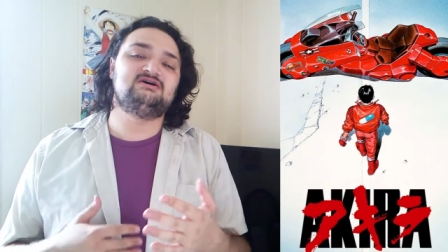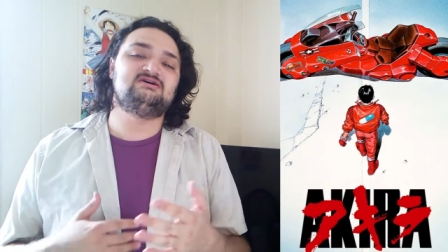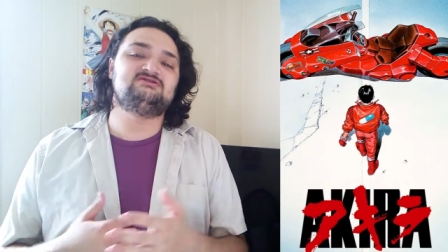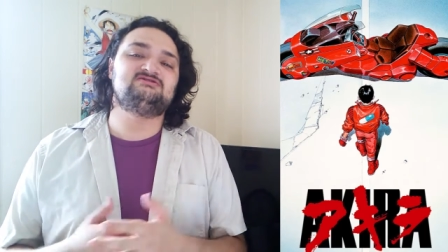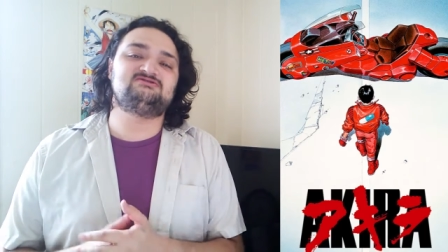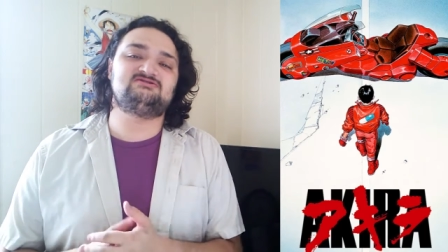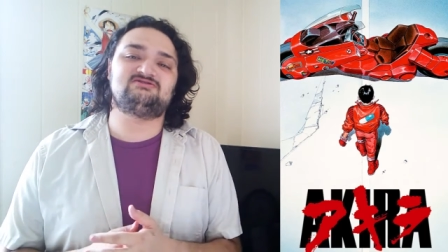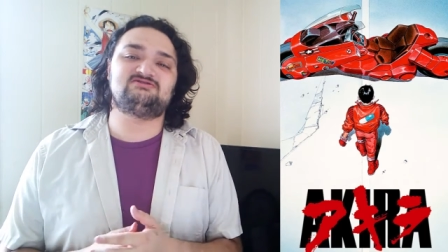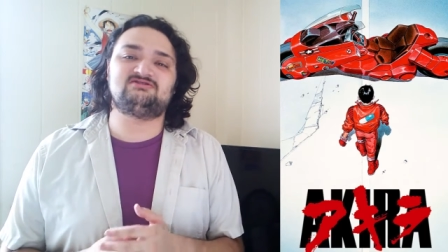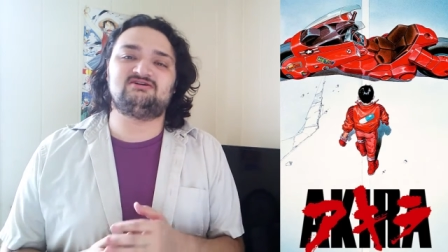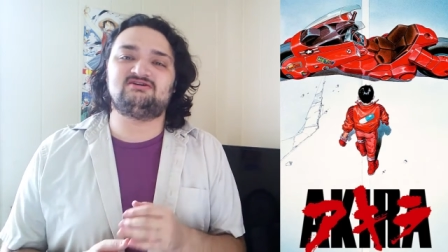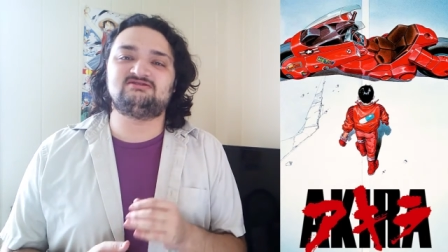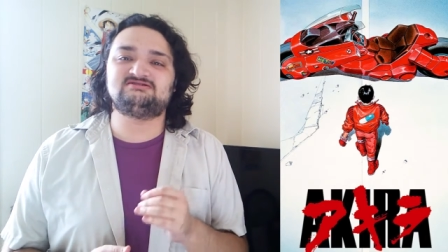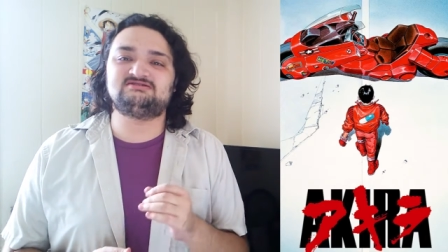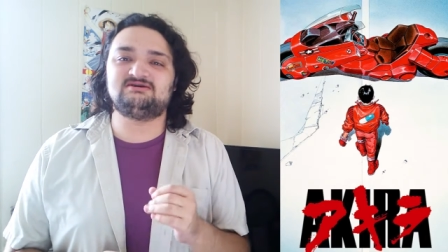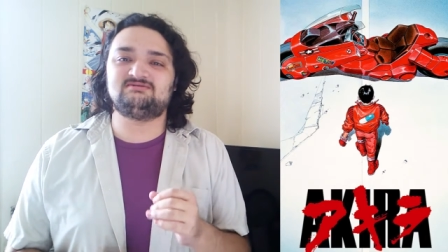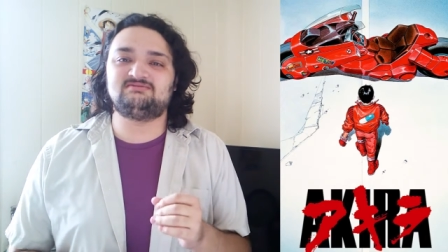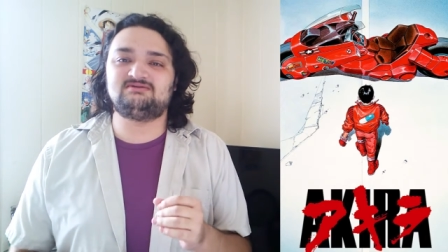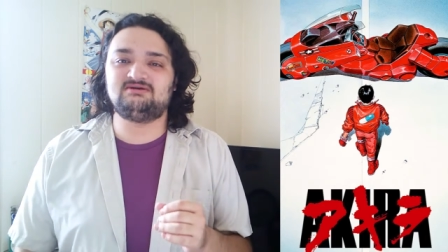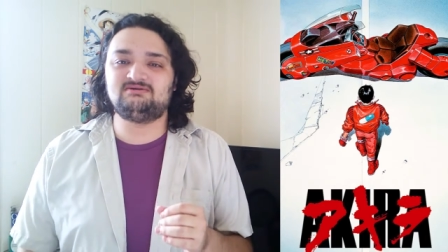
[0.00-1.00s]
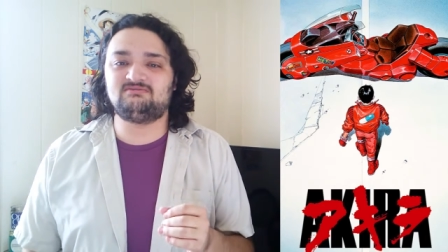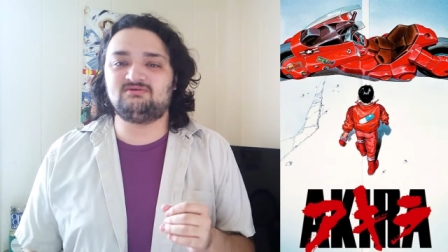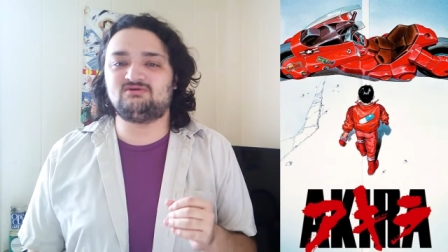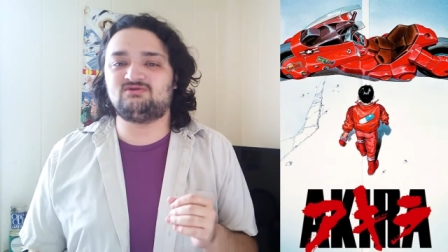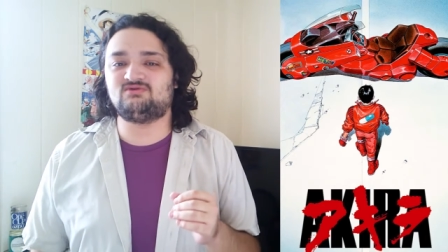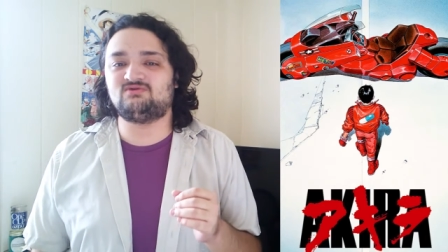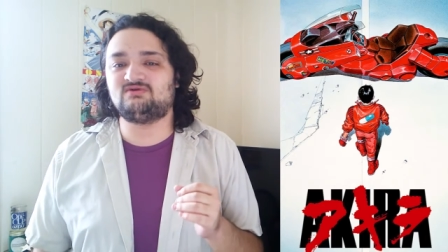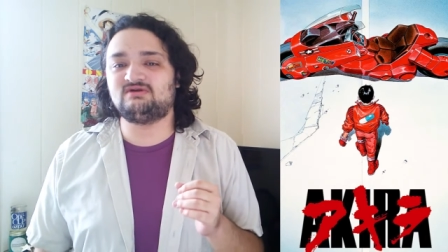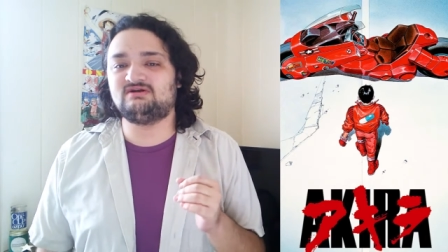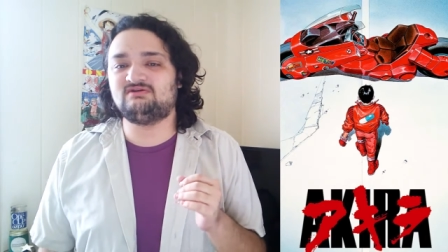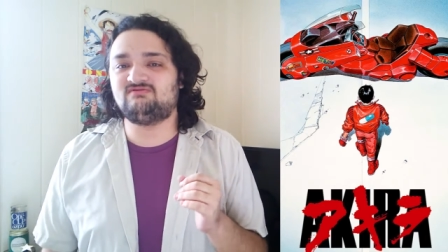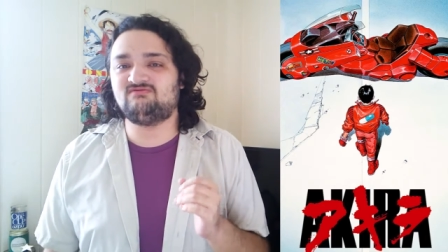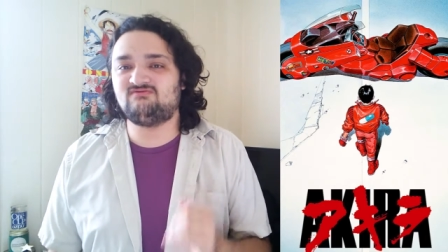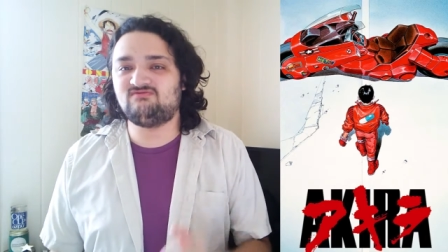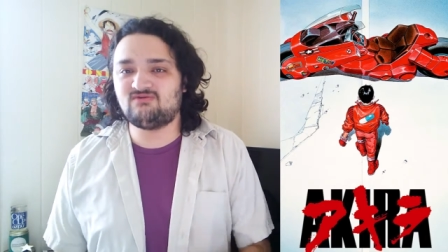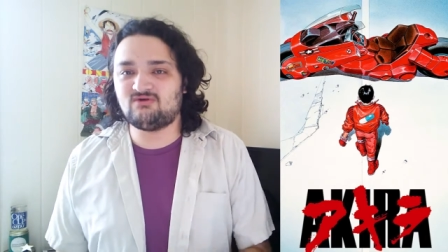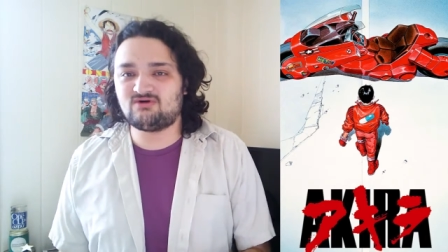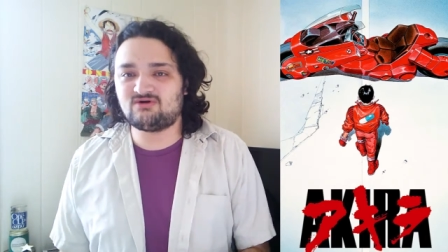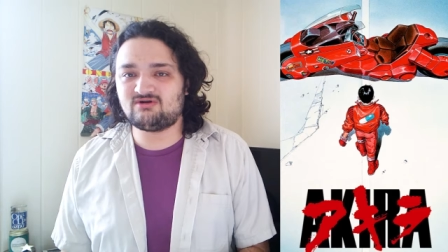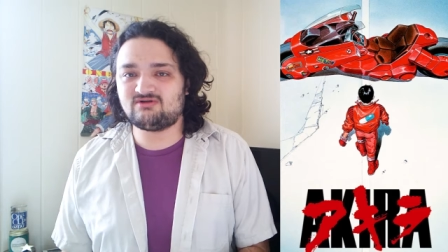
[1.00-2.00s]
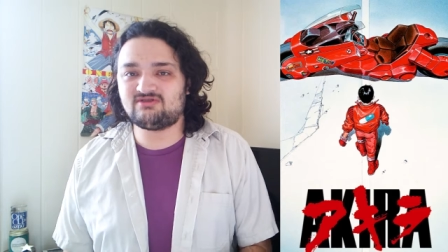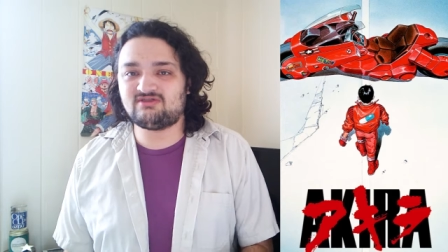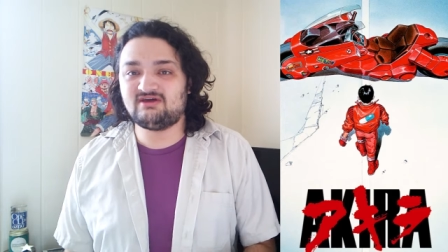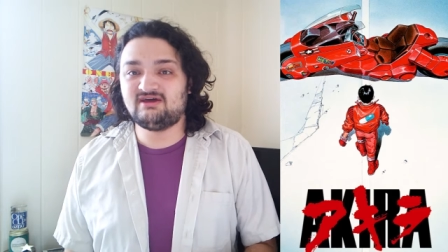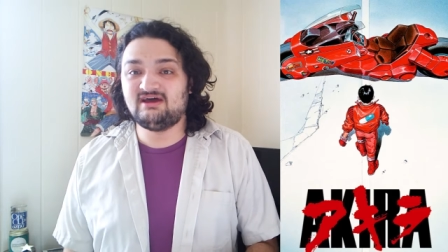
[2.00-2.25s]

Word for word: starting on September twenty-fourth.